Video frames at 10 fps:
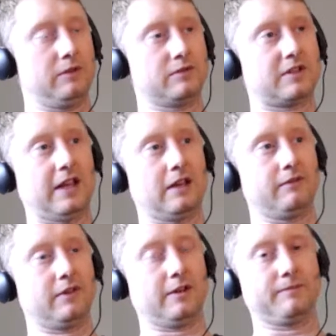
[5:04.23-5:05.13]
used
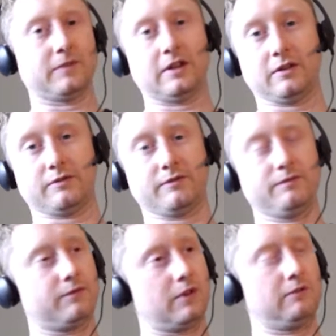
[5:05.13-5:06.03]
Canva, another
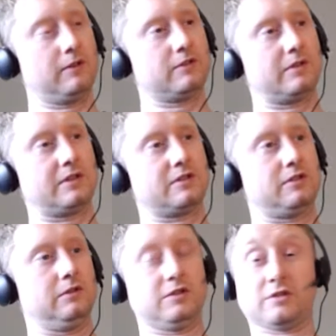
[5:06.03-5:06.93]
free resource,
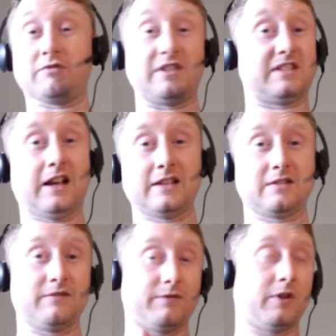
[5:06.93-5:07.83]
to just
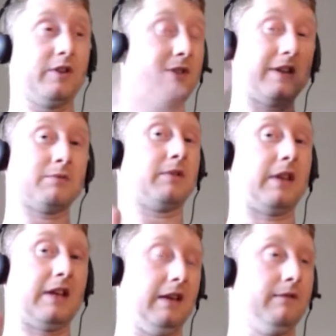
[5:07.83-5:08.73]
resize them for you, and that's where
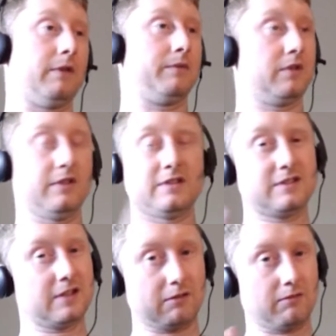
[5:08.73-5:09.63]
they came from. So this
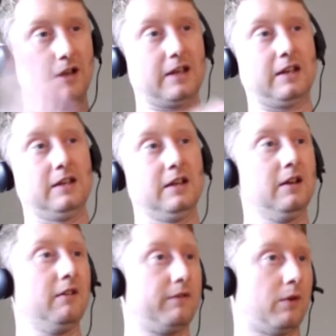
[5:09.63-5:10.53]
is like ready
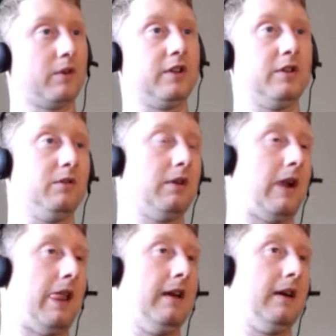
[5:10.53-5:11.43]
for you.
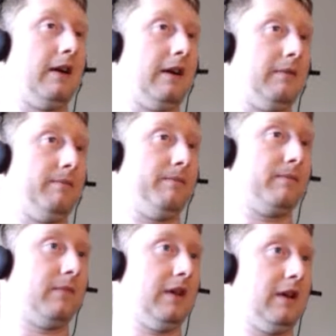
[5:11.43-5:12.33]
Um,
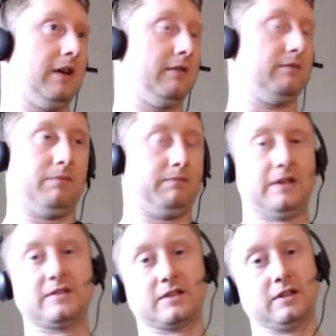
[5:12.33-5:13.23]

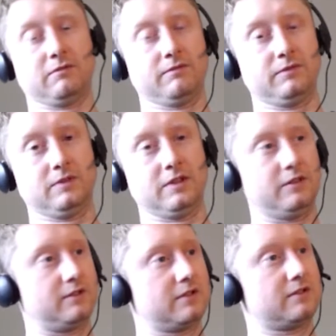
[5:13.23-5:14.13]
Basically, you
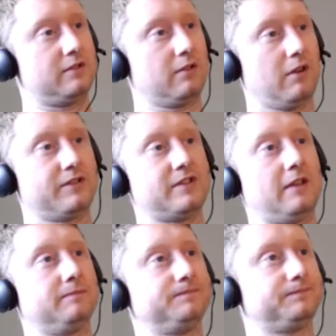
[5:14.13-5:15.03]
know, just they're all
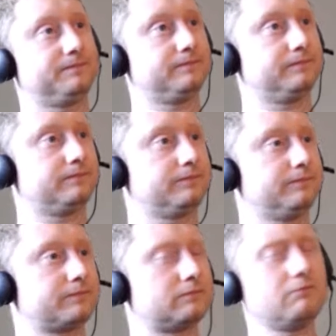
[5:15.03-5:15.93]
set.
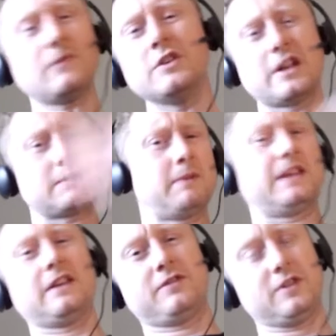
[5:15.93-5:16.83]
So that's my
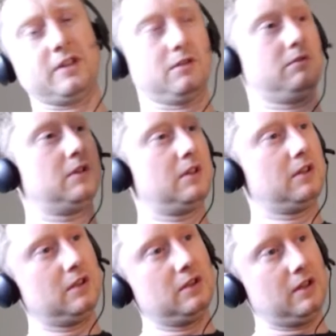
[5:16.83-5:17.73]
gift to you
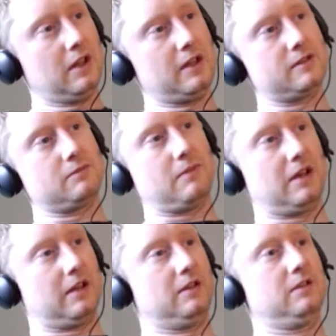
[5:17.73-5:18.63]
as
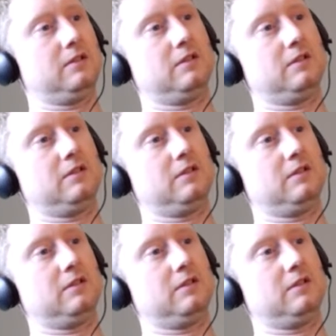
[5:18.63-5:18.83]
my